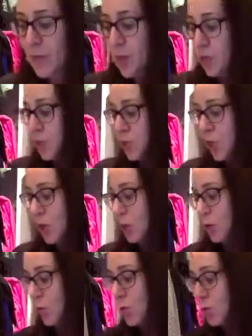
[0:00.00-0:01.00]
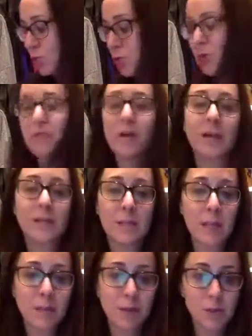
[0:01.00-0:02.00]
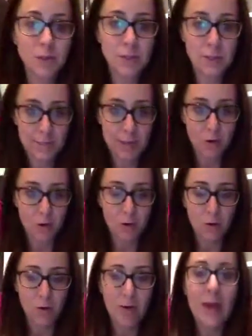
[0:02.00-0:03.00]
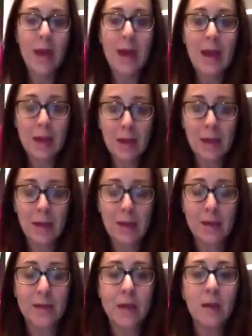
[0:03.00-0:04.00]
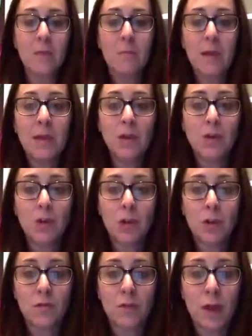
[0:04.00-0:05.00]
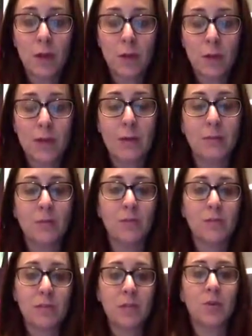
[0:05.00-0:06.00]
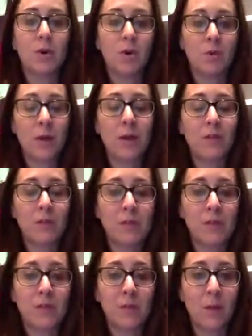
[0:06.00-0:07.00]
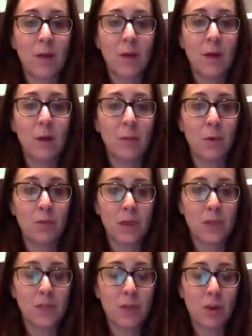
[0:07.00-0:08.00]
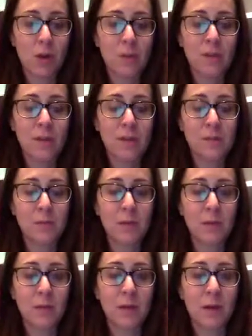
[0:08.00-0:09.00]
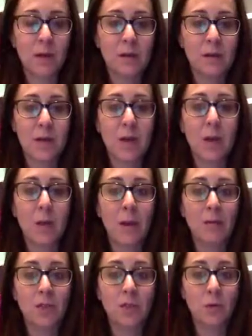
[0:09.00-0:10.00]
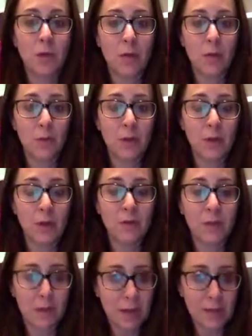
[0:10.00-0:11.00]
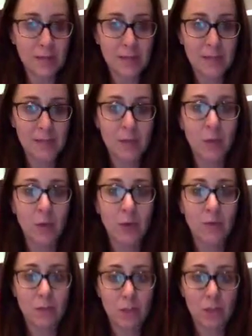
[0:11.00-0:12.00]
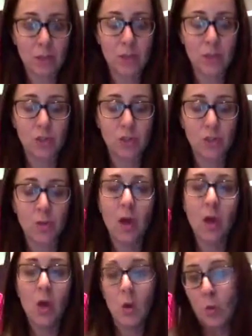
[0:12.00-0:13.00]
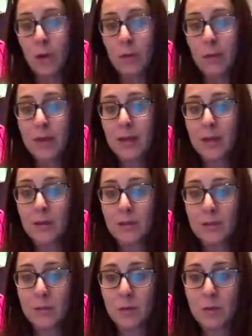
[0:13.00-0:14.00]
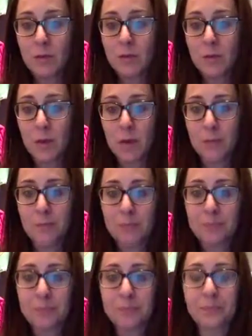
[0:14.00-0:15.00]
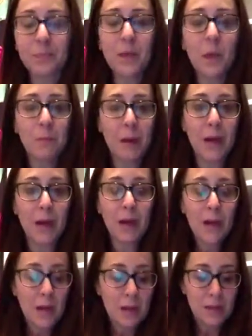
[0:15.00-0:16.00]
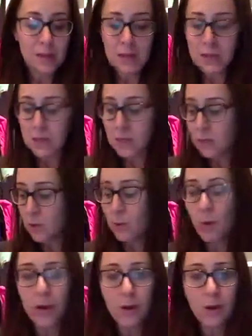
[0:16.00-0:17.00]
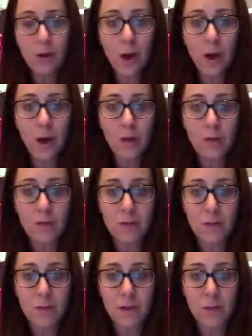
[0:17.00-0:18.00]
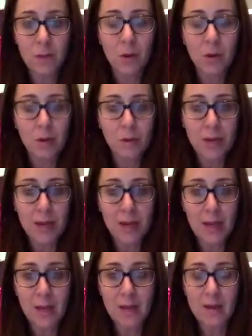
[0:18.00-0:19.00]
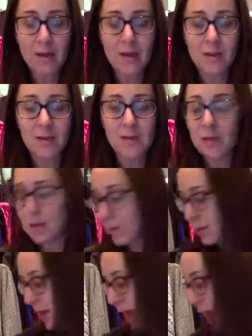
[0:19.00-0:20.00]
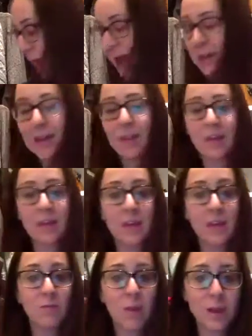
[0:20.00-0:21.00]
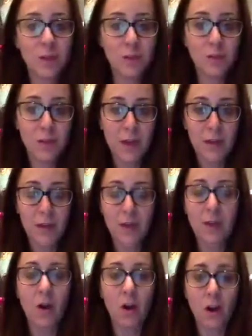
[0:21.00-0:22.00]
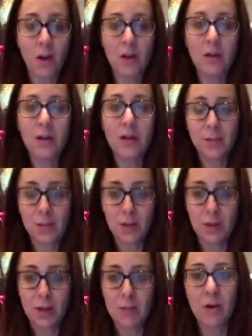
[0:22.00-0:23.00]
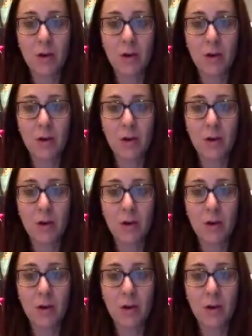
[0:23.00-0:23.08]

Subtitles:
So don't forget to take advantage of the discount code, and make sure you're following them if you didn't already from this giveaway on both Instagram and Facebook, because they are about to do another really fun contest and you will have a chance to win a blanket if you didn't win this one. But the winner of the Perth blanket is at the Rachel Faith on Instagram.